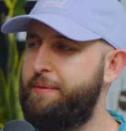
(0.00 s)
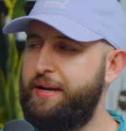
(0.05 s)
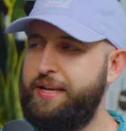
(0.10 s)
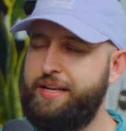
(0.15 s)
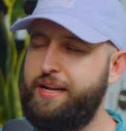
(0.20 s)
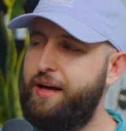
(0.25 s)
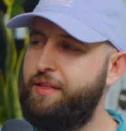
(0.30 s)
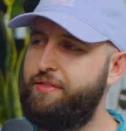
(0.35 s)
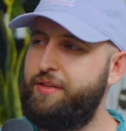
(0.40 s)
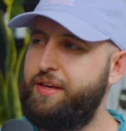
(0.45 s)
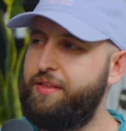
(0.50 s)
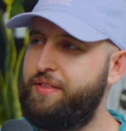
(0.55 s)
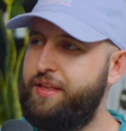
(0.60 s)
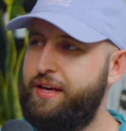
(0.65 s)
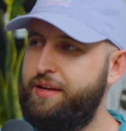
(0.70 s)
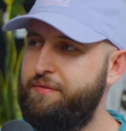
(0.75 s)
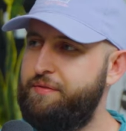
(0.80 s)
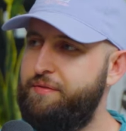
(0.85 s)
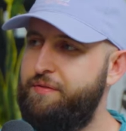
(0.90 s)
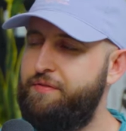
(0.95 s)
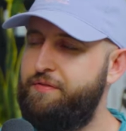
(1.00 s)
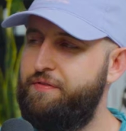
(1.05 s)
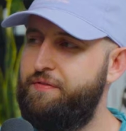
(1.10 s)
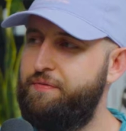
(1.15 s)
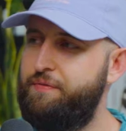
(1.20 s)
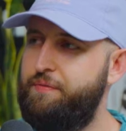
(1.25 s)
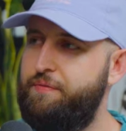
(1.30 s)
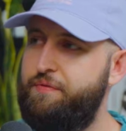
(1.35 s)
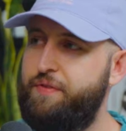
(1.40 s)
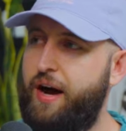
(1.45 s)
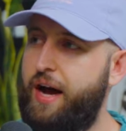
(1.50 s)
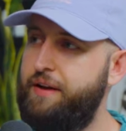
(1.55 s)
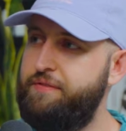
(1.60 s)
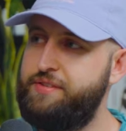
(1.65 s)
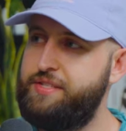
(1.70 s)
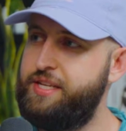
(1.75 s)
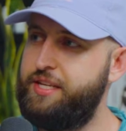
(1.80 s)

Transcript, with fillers: I did not think that five